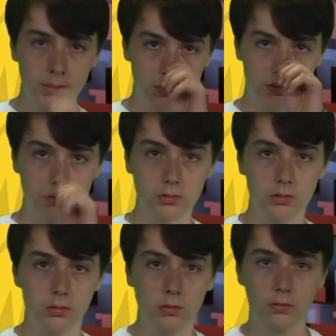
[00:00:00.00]

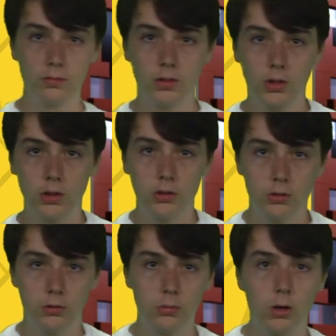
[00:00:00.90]
Students who have
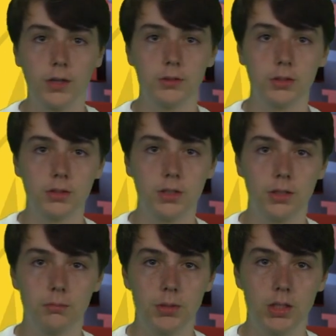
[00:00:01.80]
who are
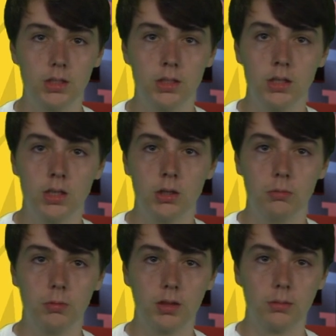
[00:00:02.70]
interested in being
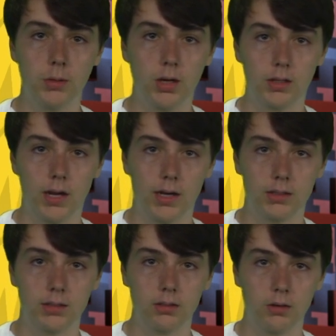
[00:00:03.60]
with the mock
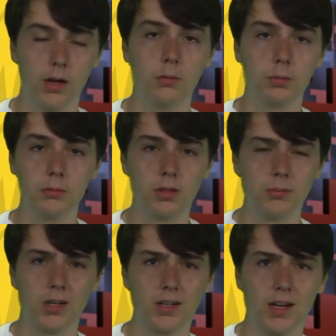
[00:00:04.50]
acts or helping with
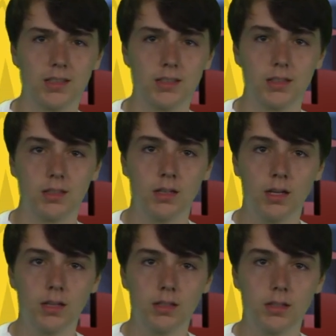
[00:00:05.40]
the mock accident,
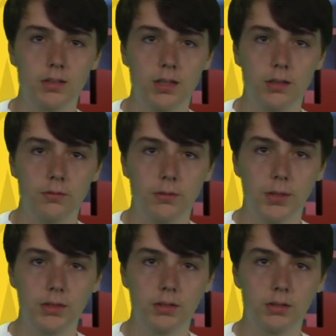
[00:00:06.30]
there's an
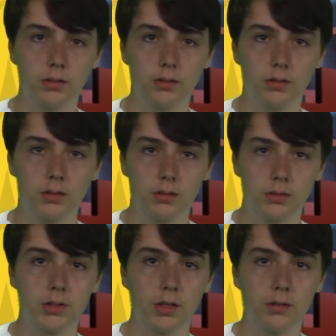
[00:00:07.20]
informational
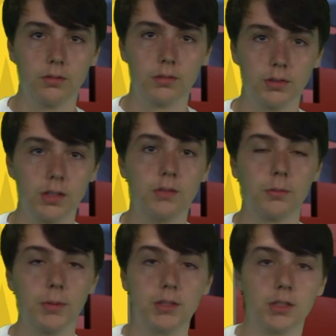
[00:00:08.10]
there's an in, there's
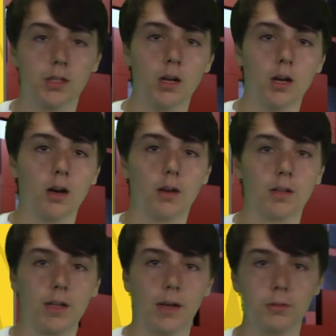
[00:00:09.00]
information
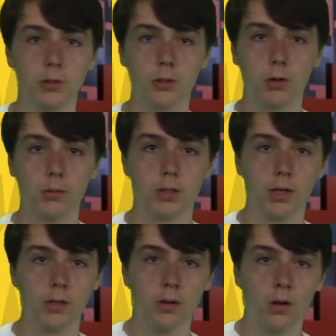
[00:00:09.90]
on the counseling website